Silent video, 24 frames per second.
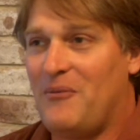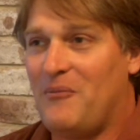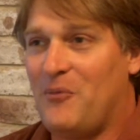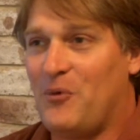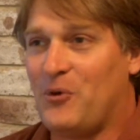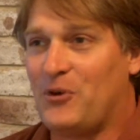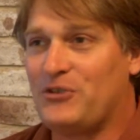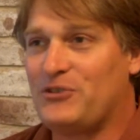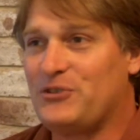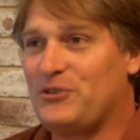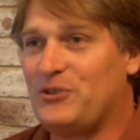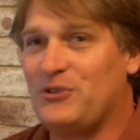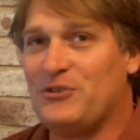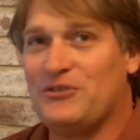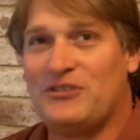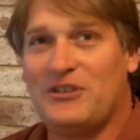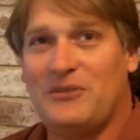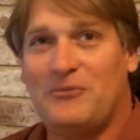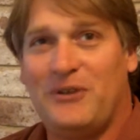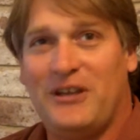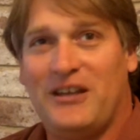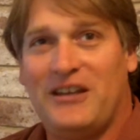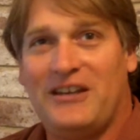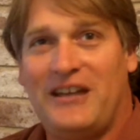more students
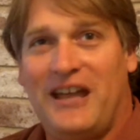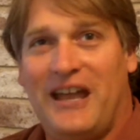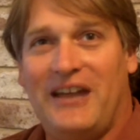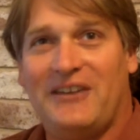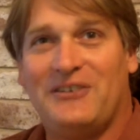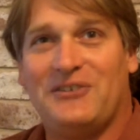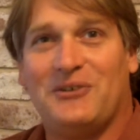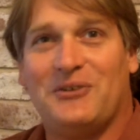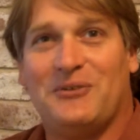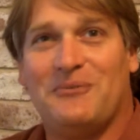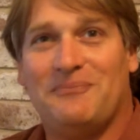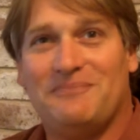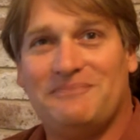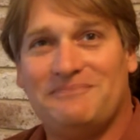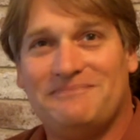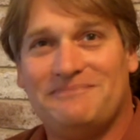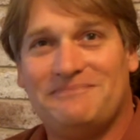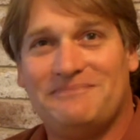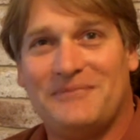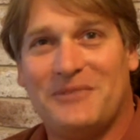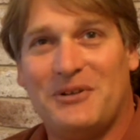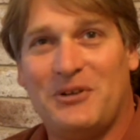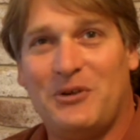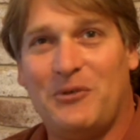than we can handle
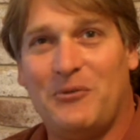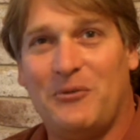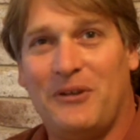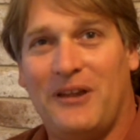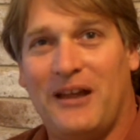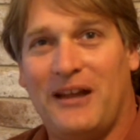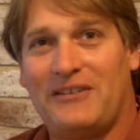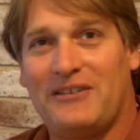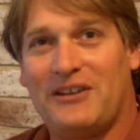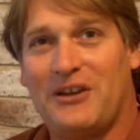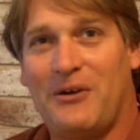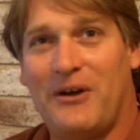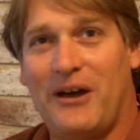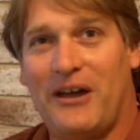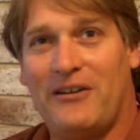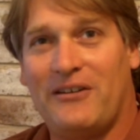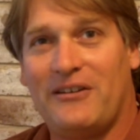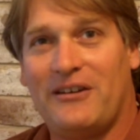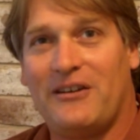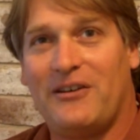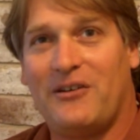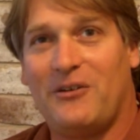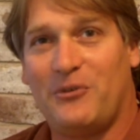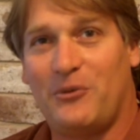who would like to go out
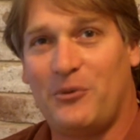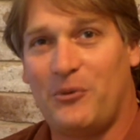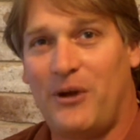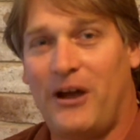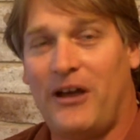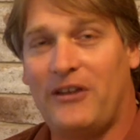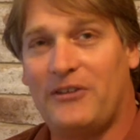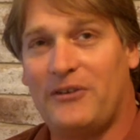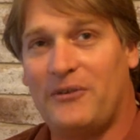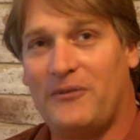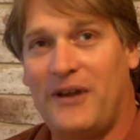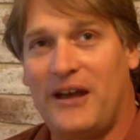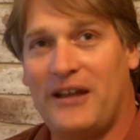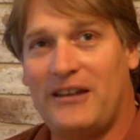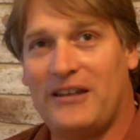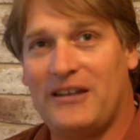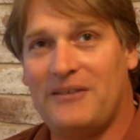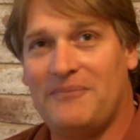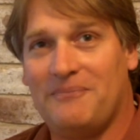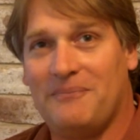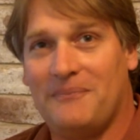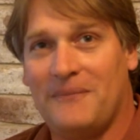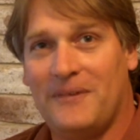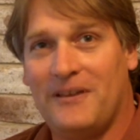on it throughout the valley.